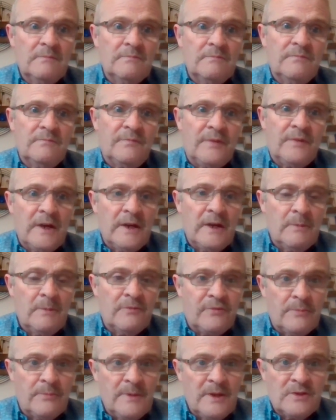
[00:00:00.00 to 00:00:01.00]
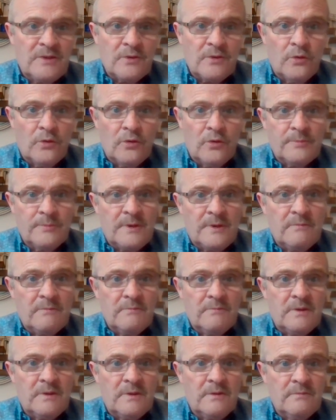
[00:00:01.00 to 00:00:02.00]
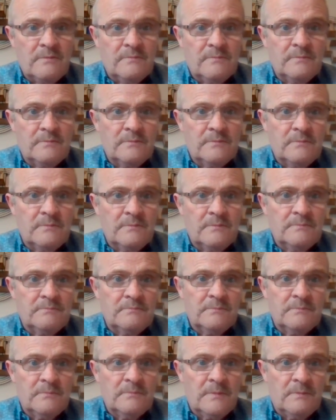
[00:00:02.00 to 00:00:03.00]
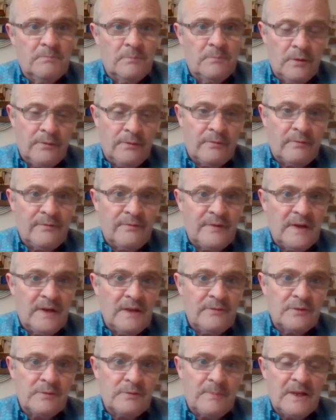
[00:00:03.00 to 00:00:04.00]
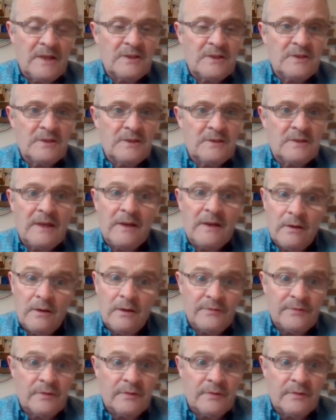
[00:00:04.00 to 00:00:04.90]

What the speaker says: viable for me to go home to mother and father's place that often.